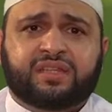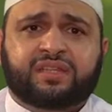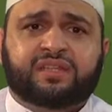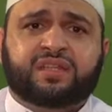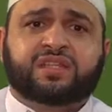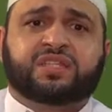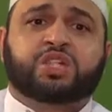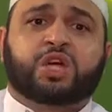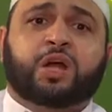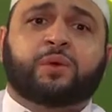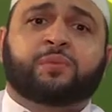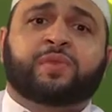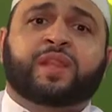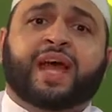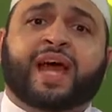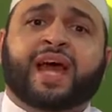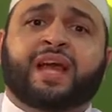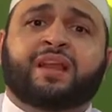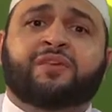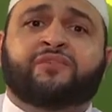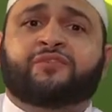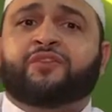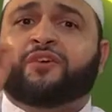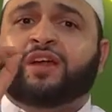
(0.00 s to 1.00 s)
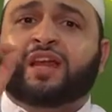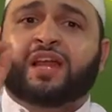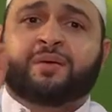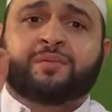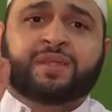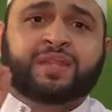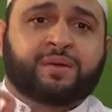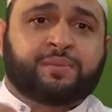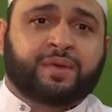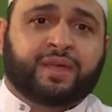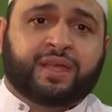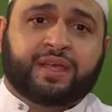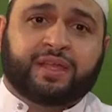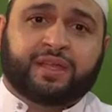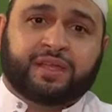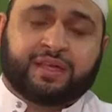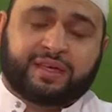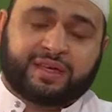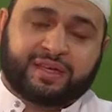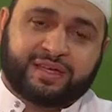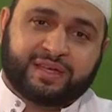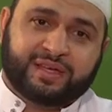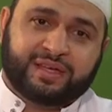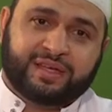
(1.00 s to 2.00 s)
They drop the alif wa lam in the
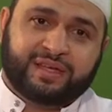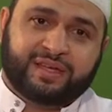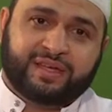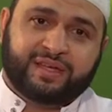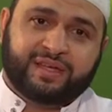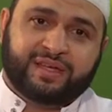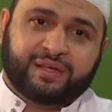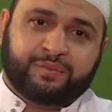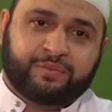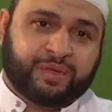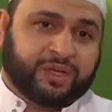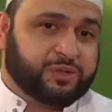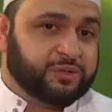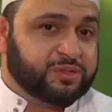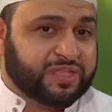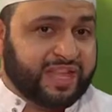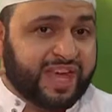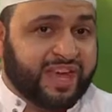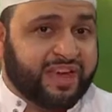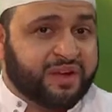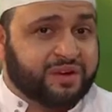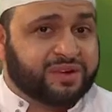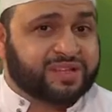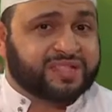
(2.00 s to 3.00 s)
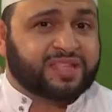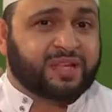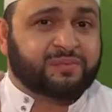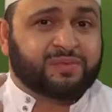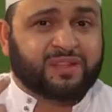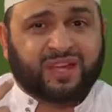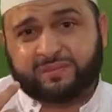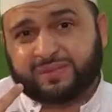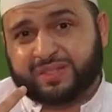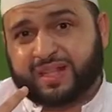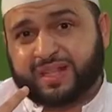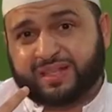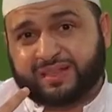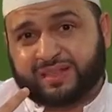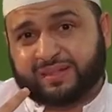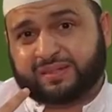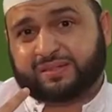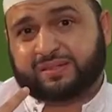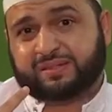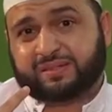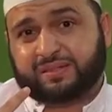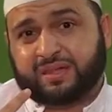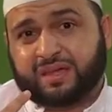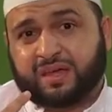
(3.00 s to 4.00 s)
beginning because they hear it sometimes like
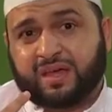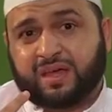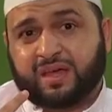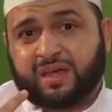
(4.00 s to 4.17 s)
this.